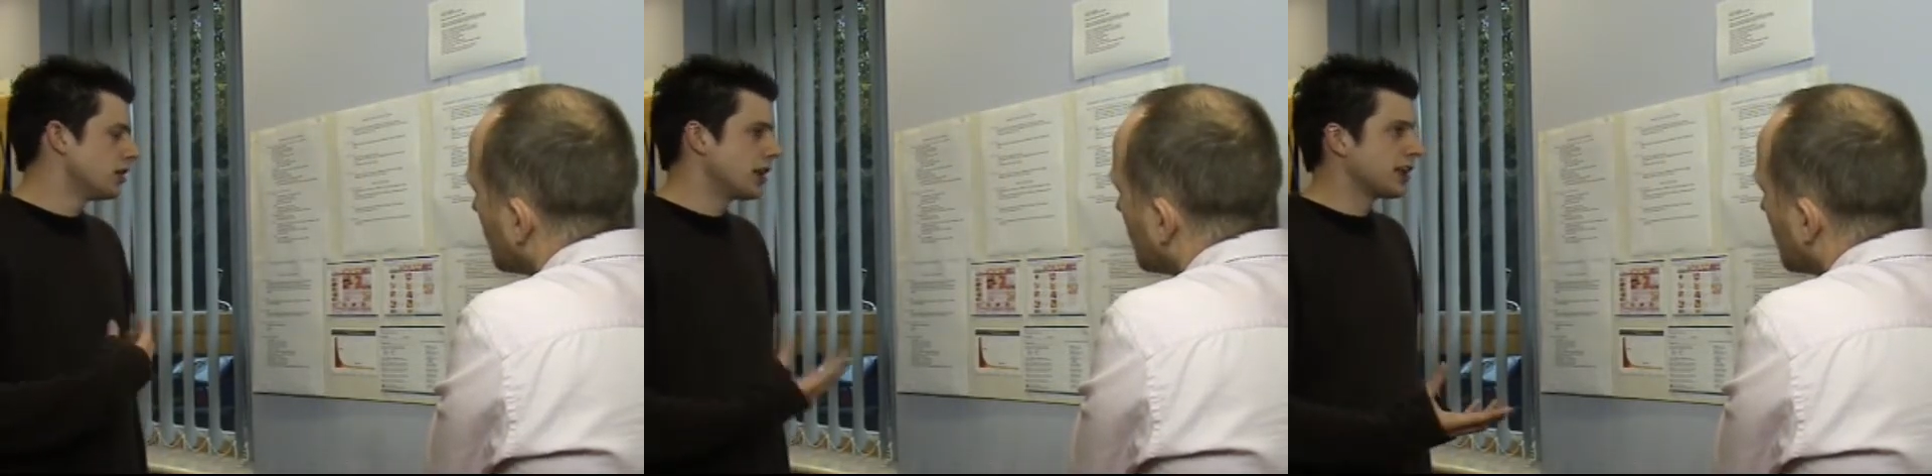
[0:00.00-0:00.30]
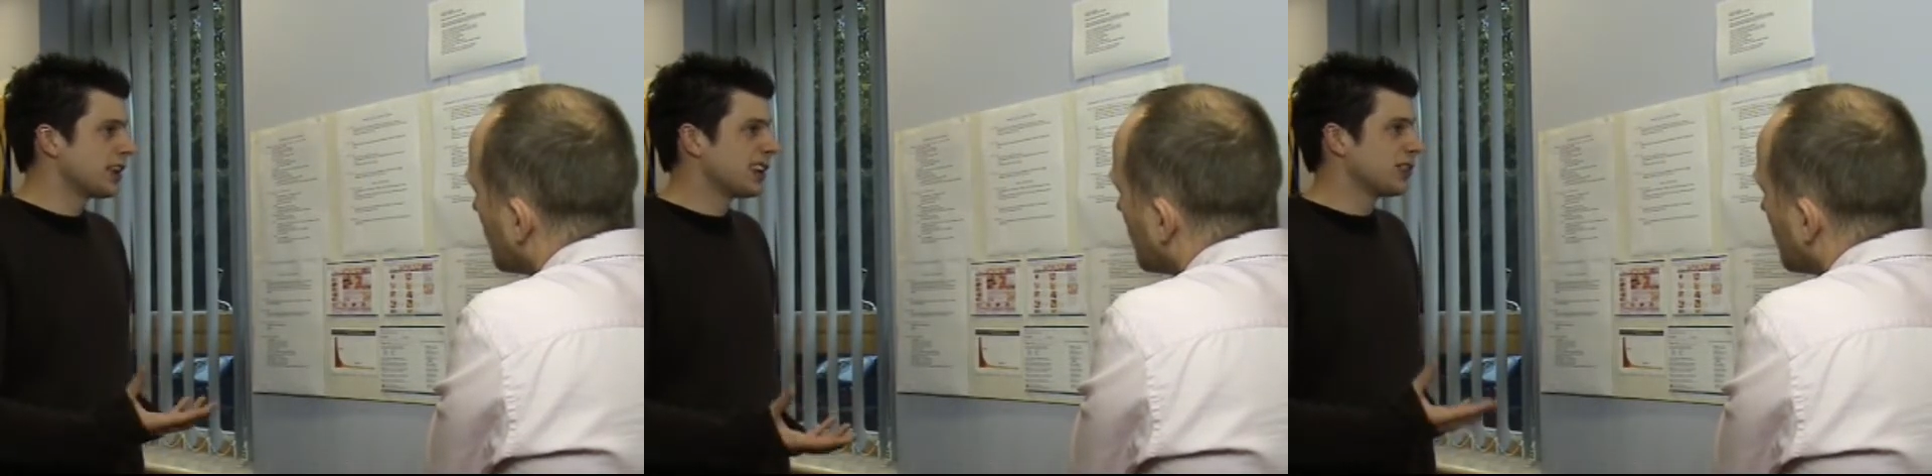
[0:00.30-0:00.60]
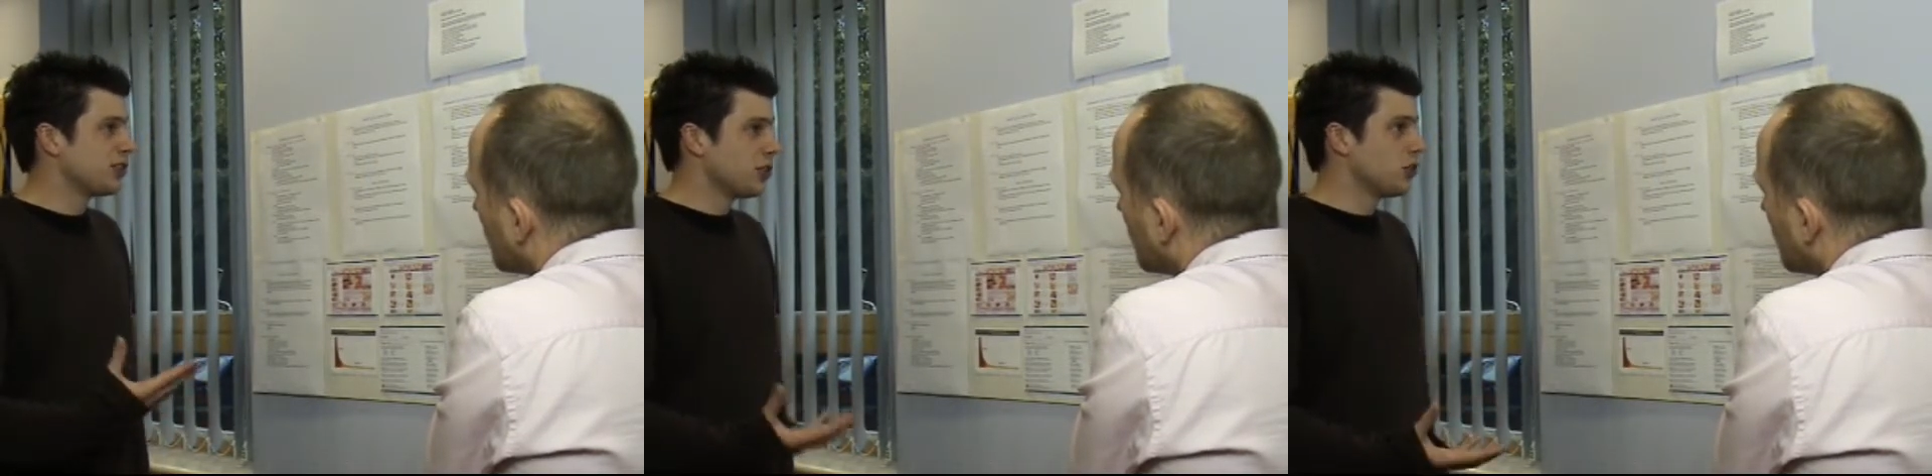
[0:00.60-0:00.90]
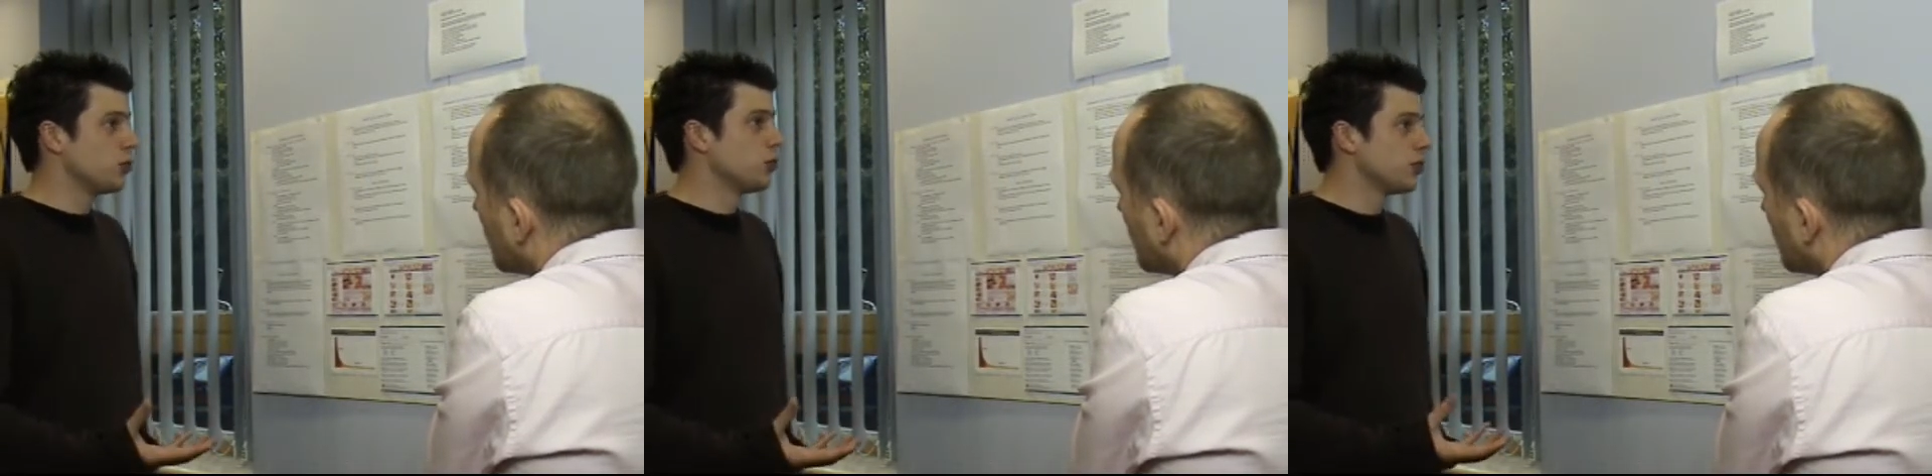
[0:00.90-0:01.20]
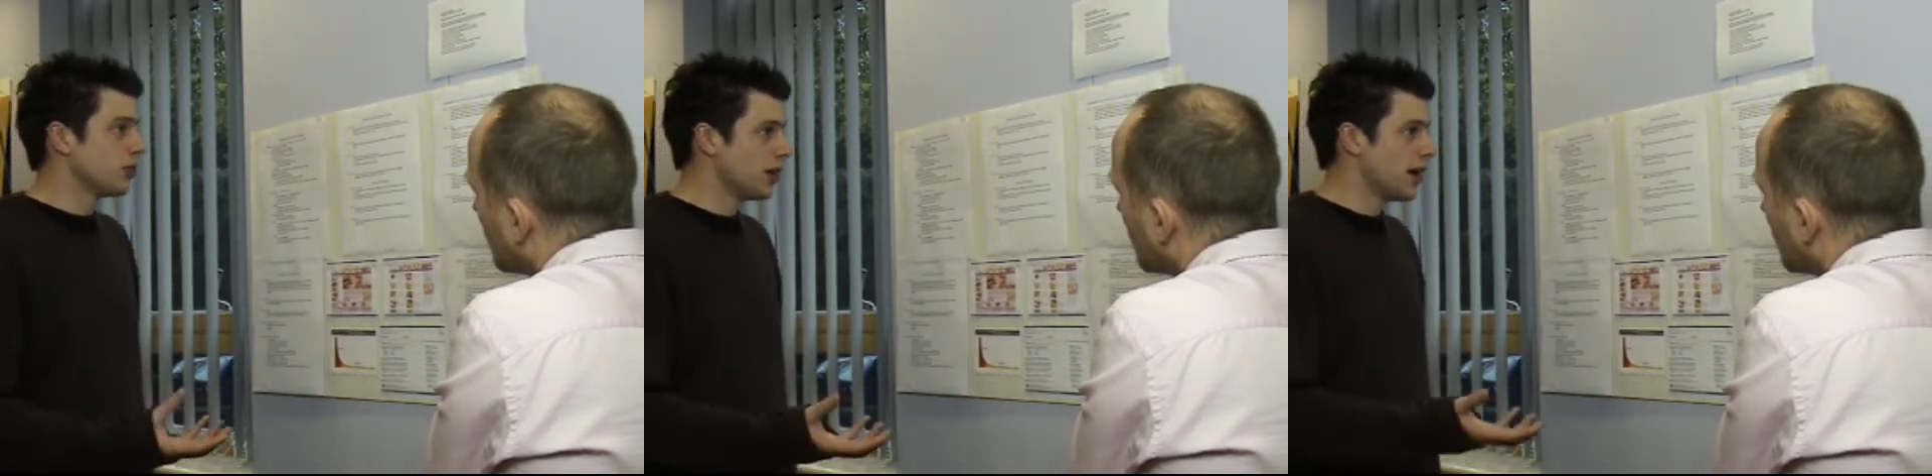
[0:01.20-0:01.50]
linking to
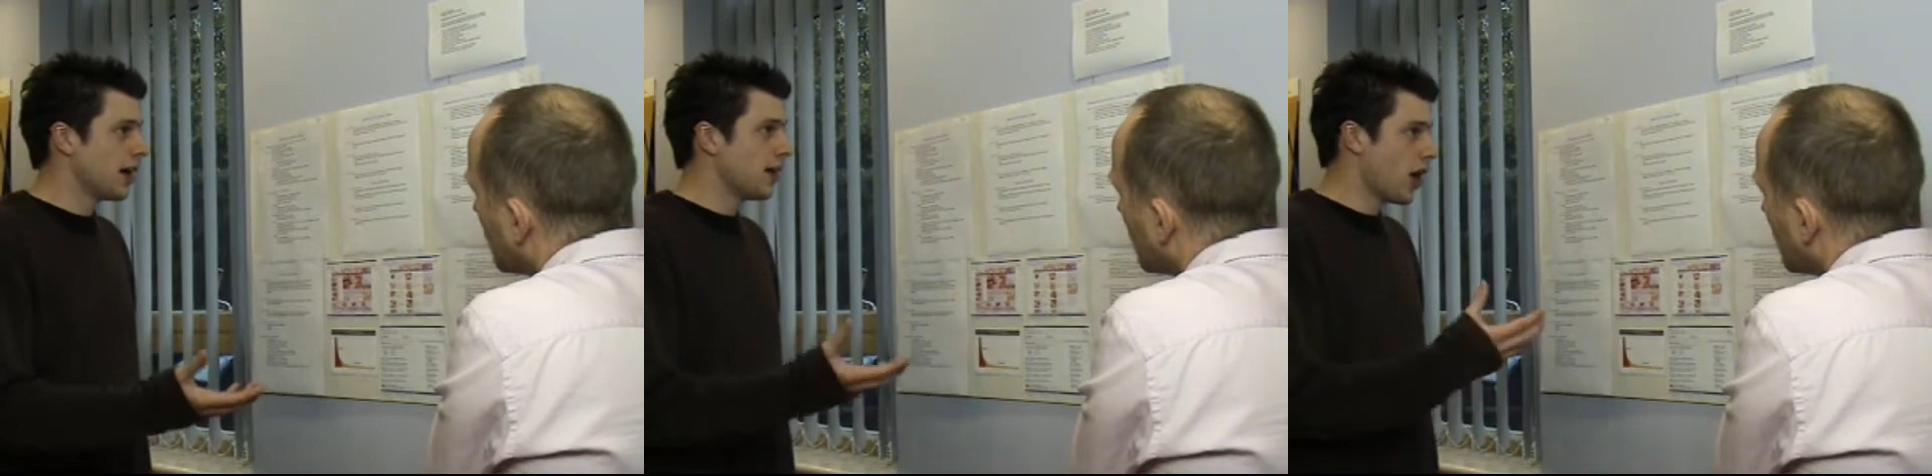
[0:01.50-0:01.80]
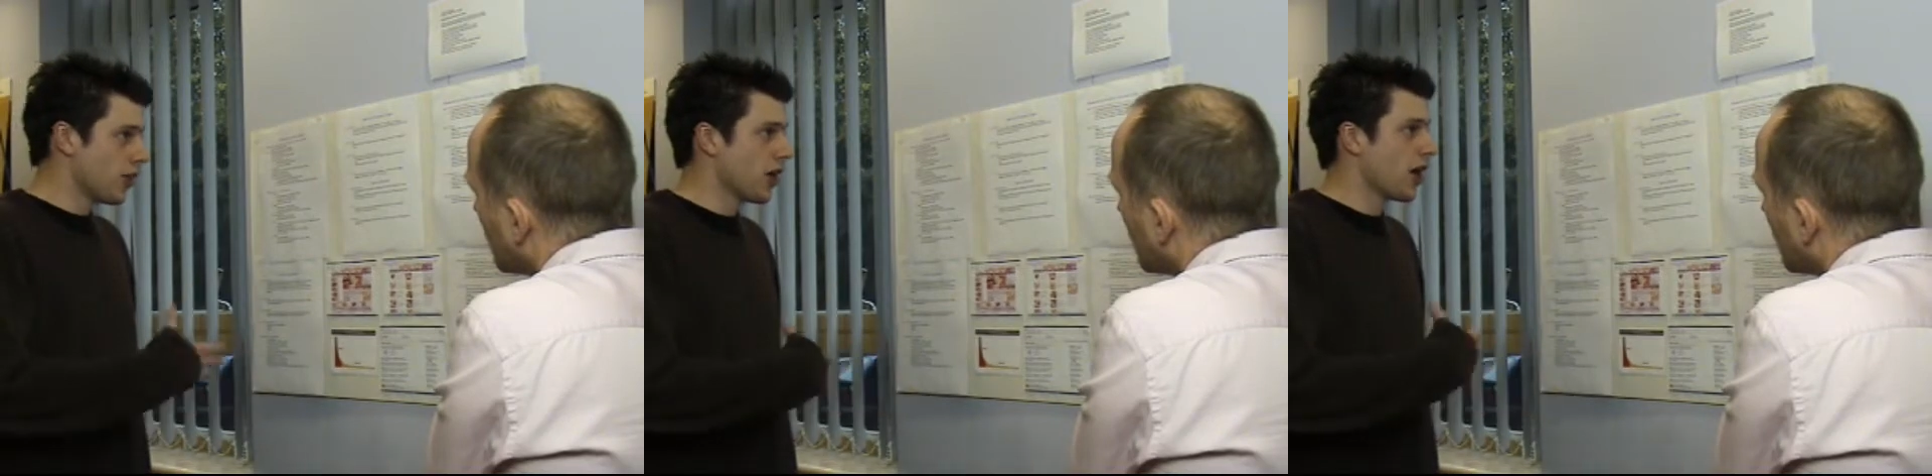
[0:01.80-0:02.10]
other